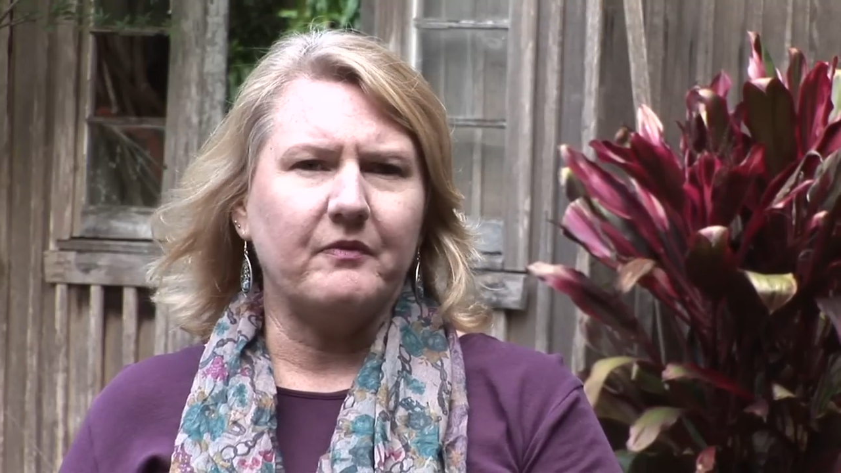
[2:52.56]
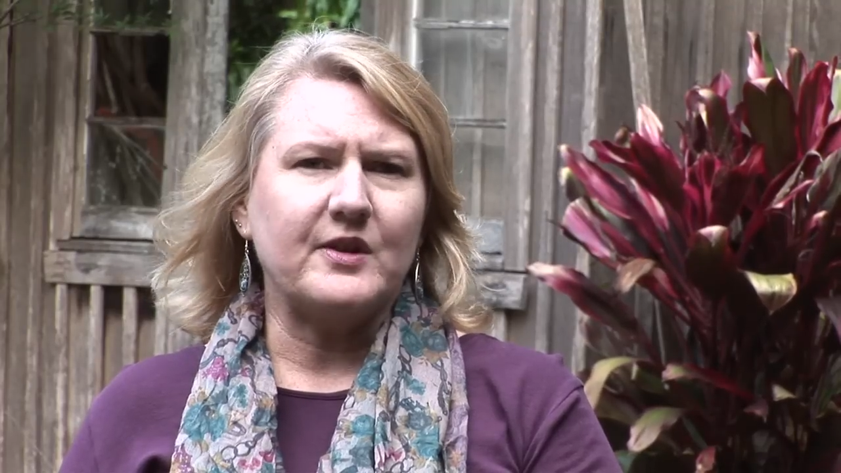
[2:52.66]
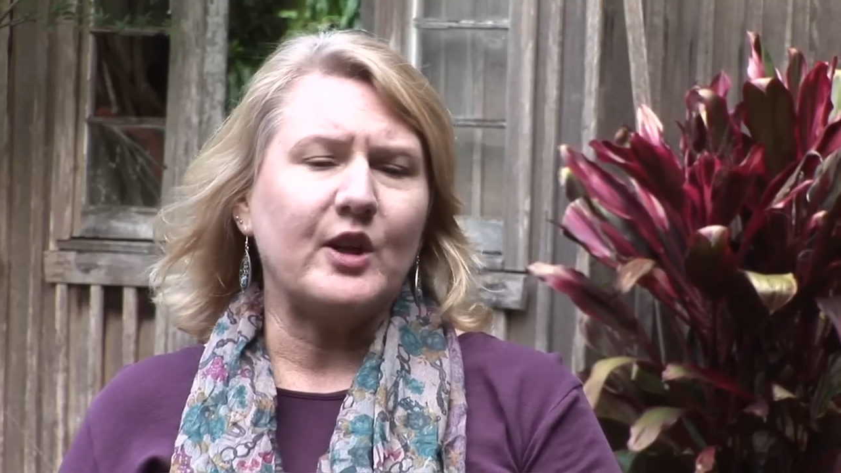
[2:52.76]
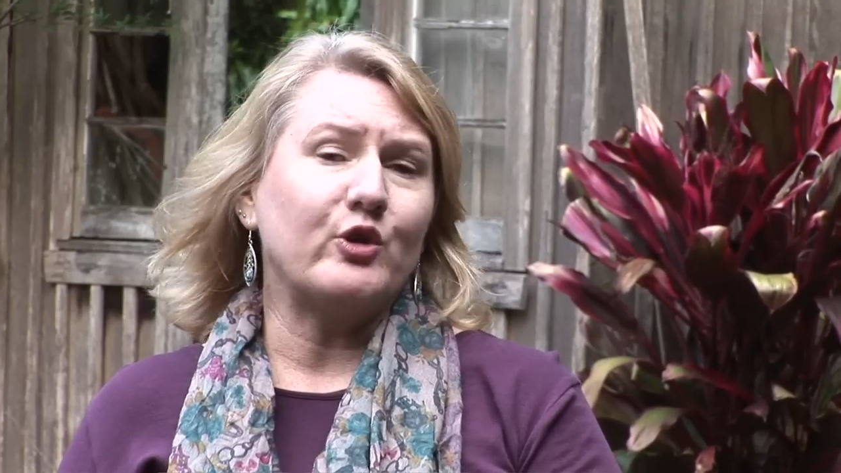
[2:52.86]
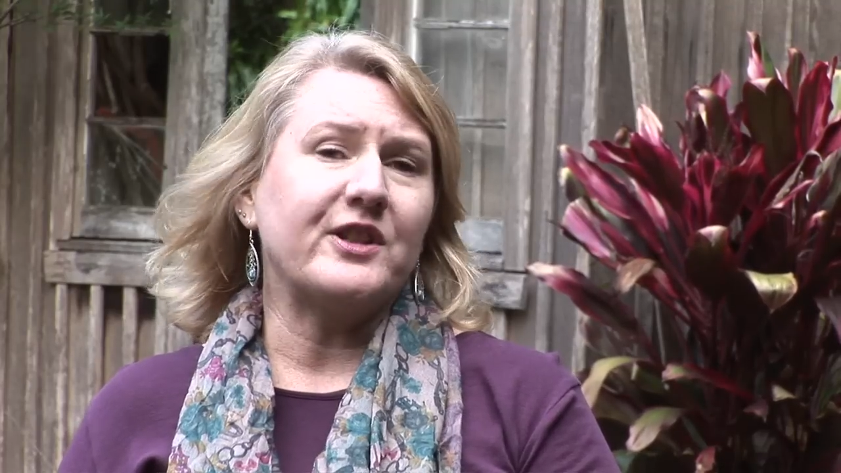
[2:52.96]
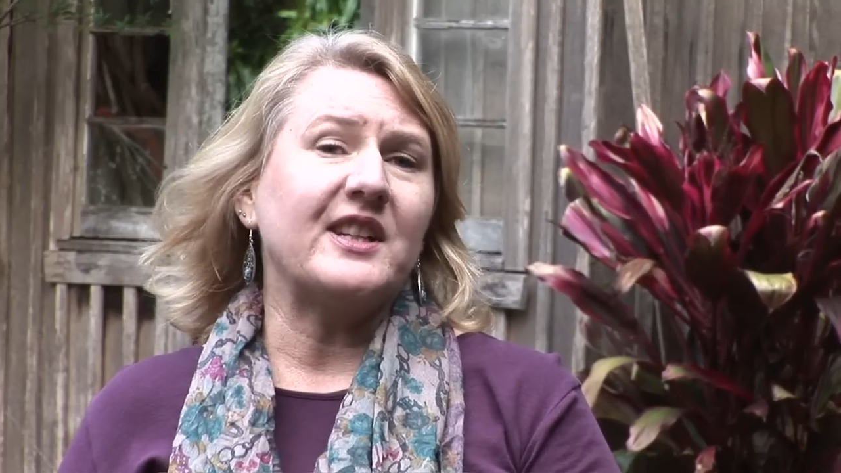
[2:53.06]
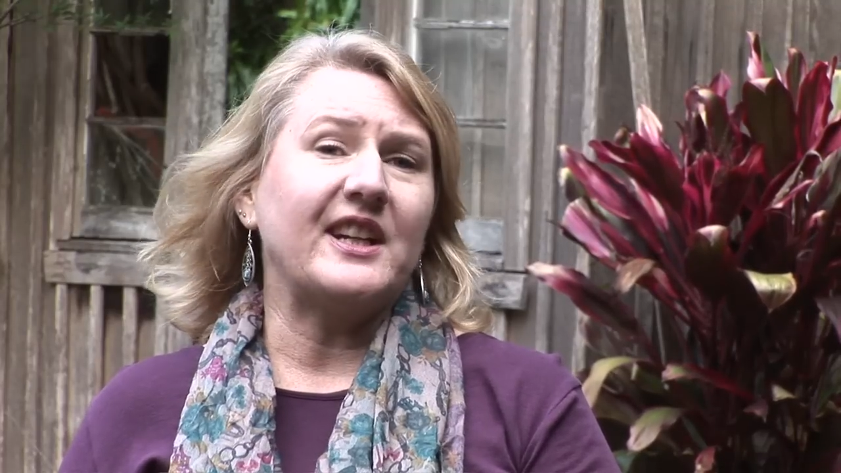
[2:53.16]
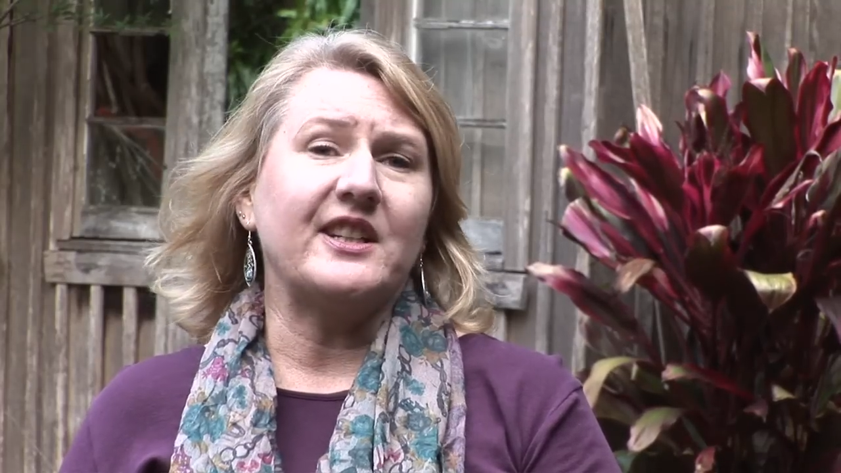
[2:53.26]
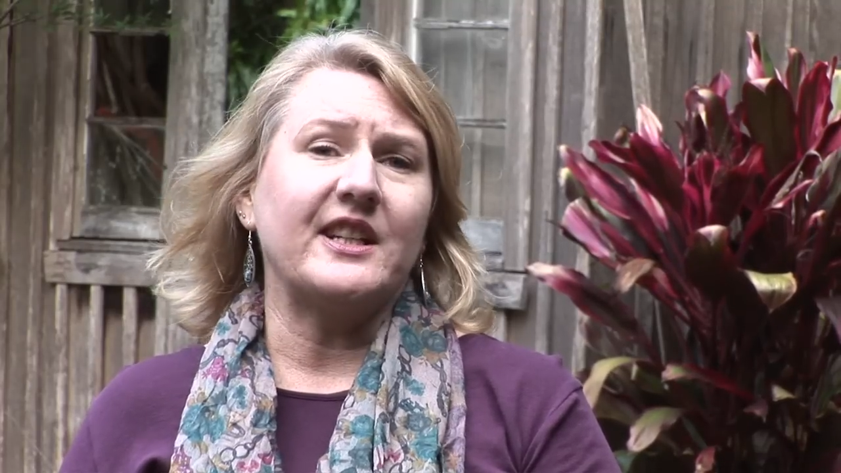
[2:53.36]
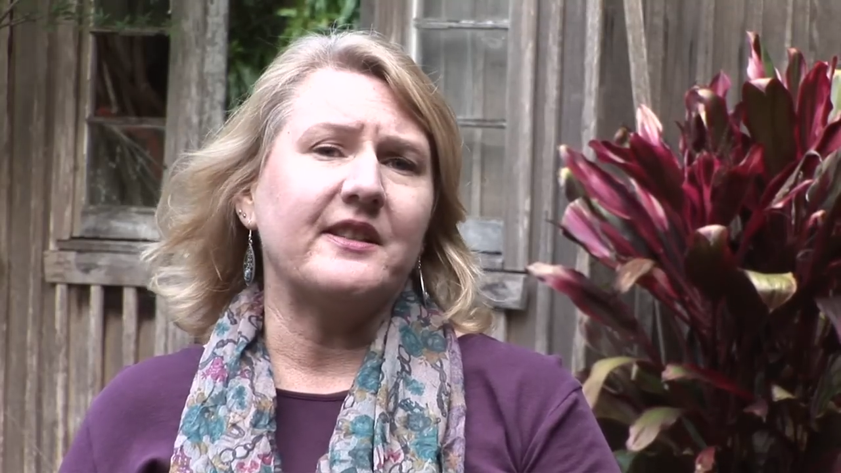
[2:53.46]
soldiers
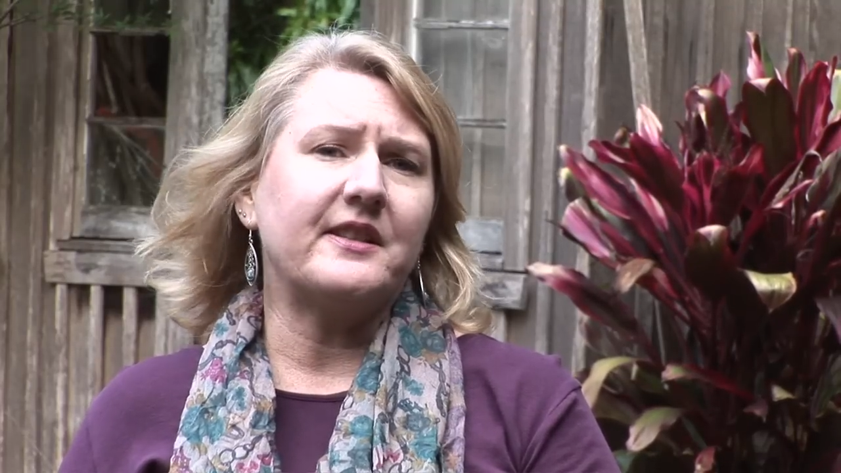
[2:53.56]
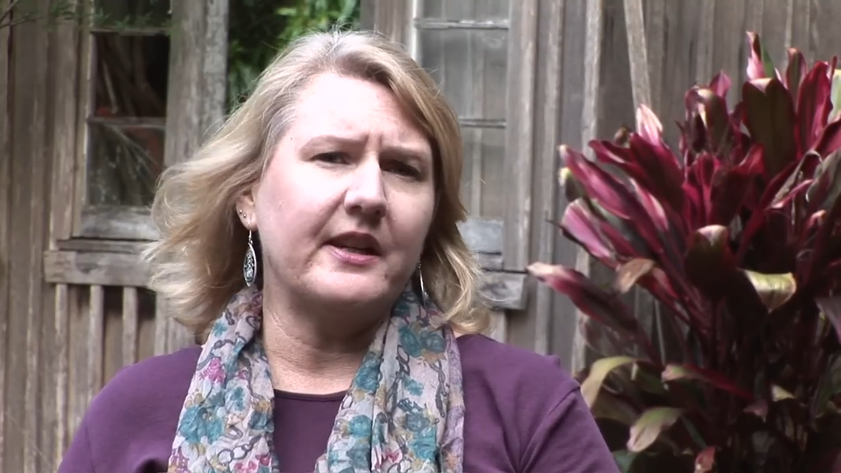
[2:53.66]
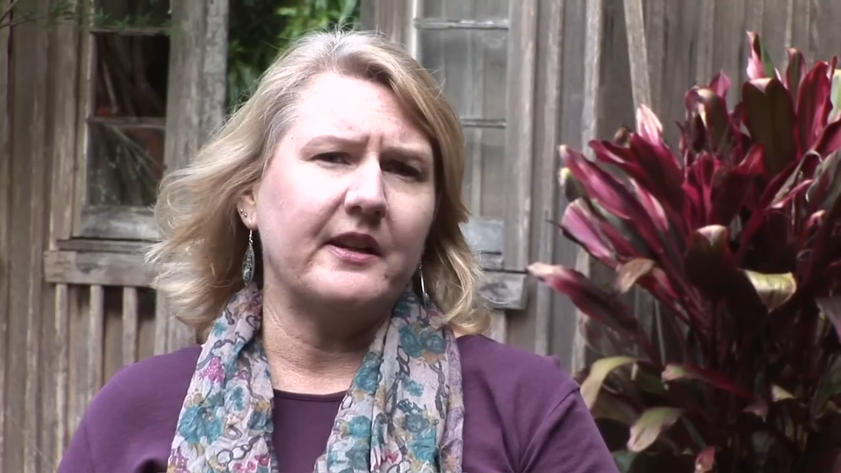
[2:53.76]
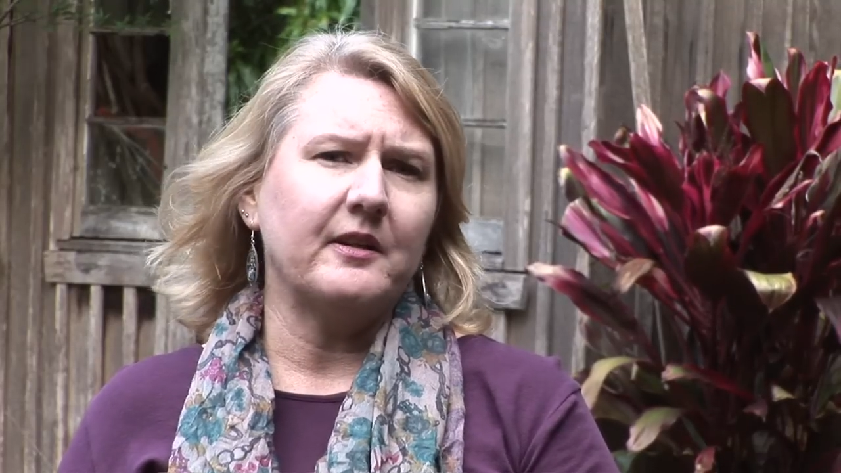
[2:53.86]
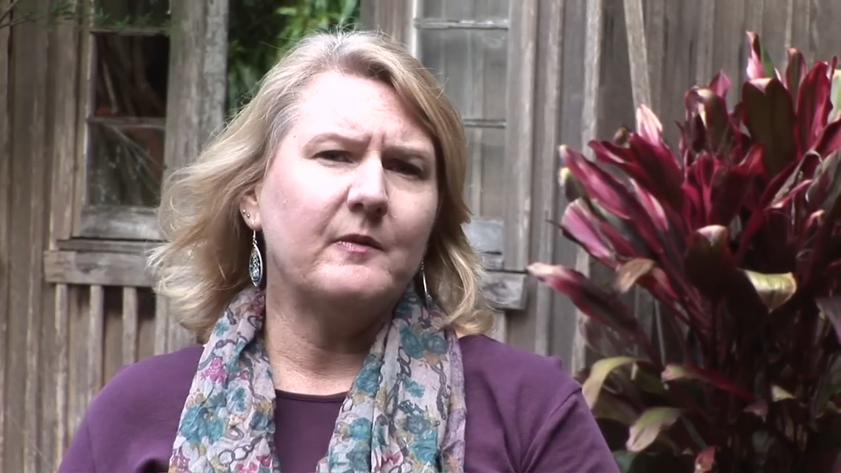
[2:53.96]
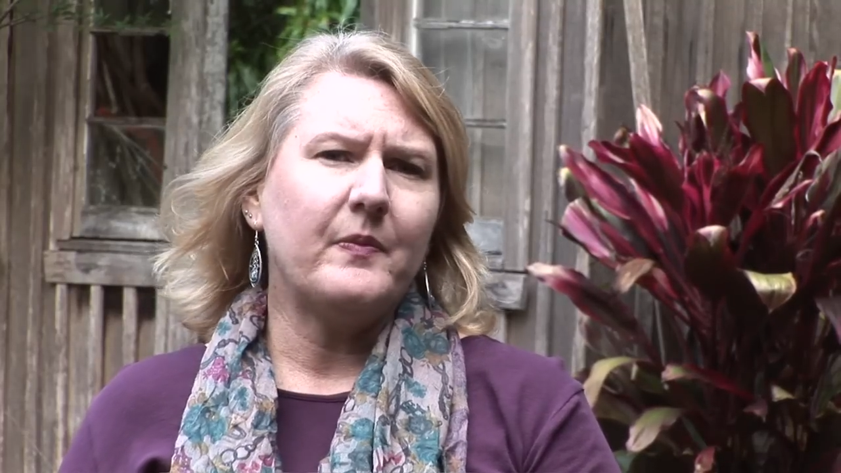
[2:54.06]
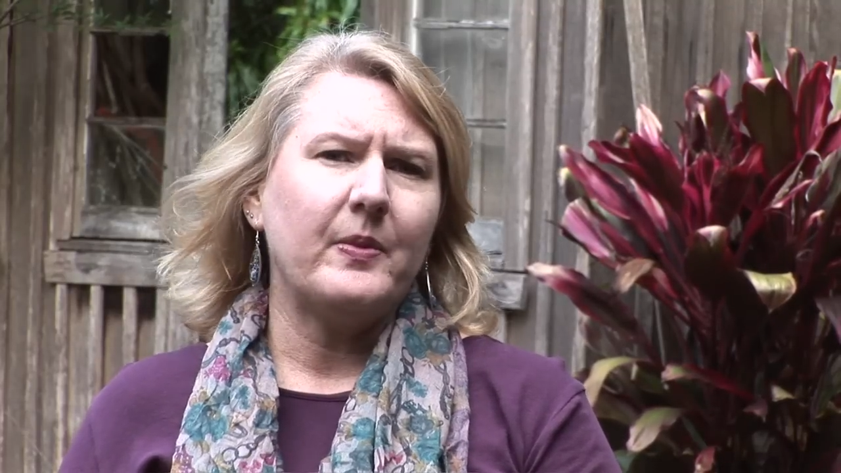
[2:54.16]
started to get sick